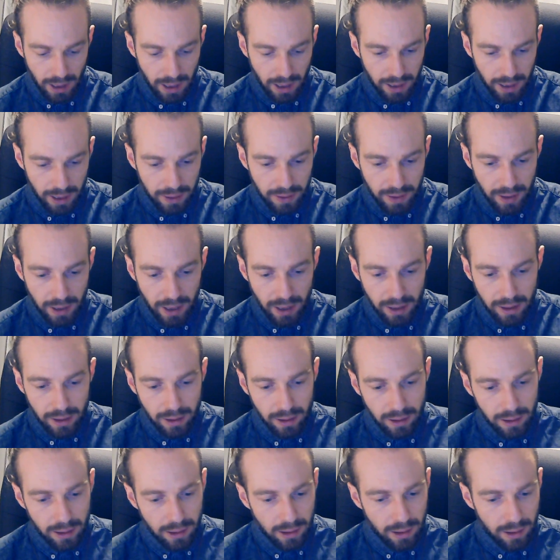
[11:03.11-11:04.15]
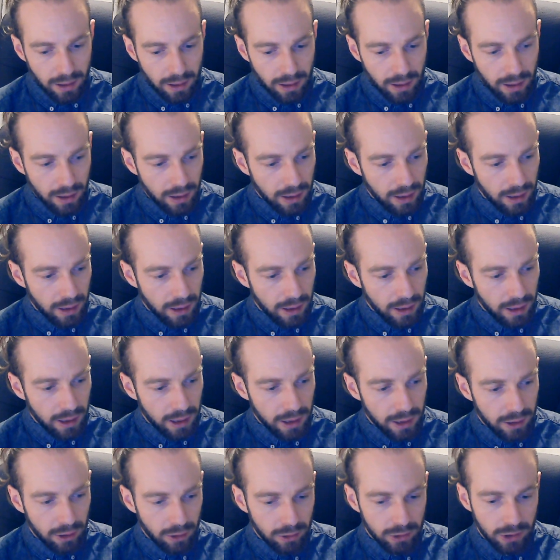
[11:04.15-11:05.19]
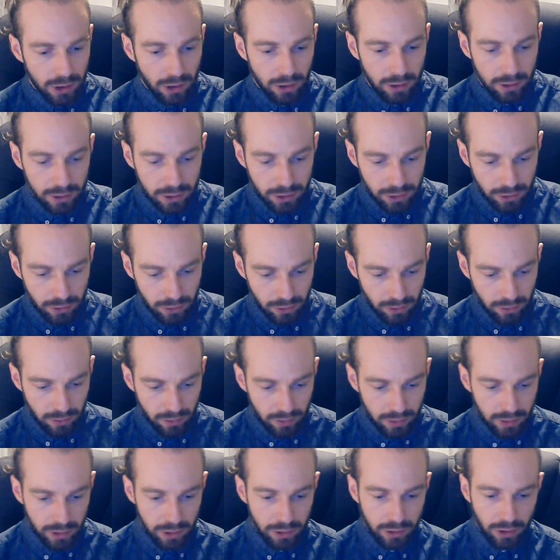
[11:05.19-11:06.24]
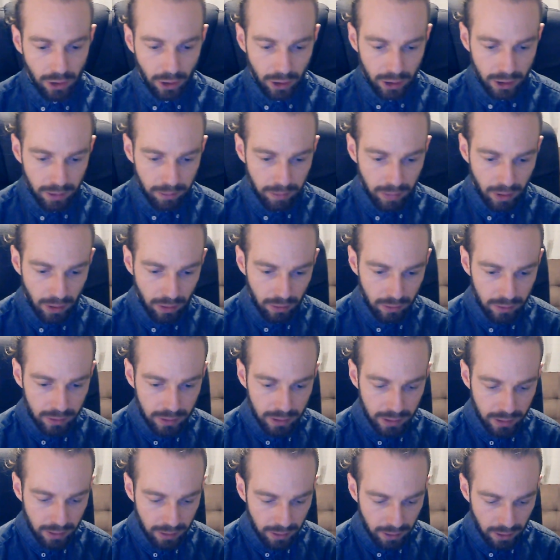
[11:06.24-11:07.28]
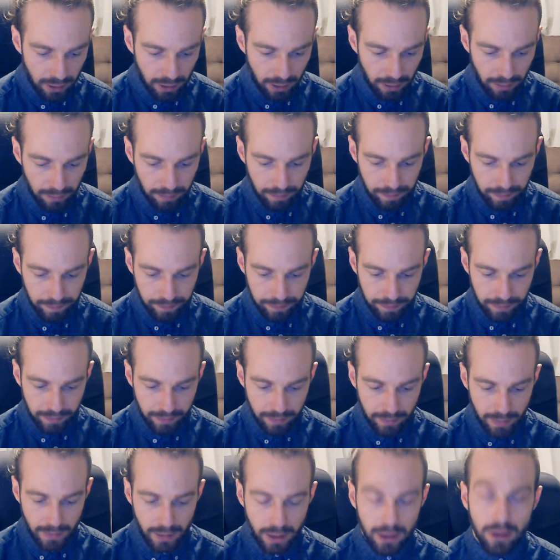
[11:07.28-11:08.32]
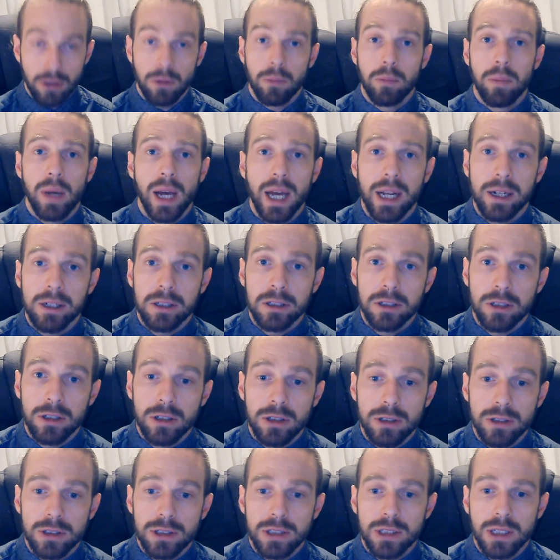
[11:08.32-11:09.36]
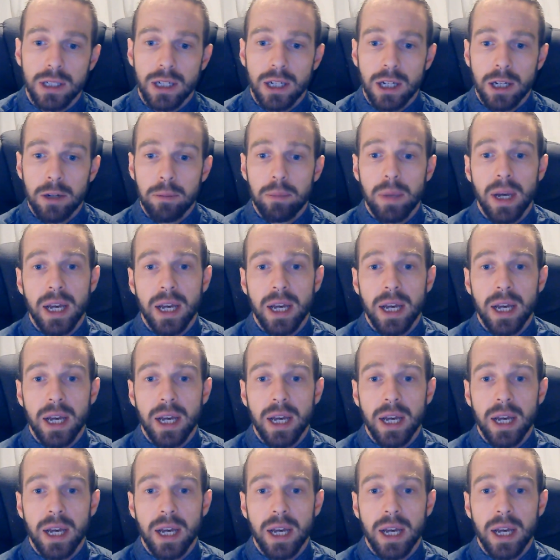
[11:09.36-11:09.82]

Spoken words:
And then he goes on to talk about managers, band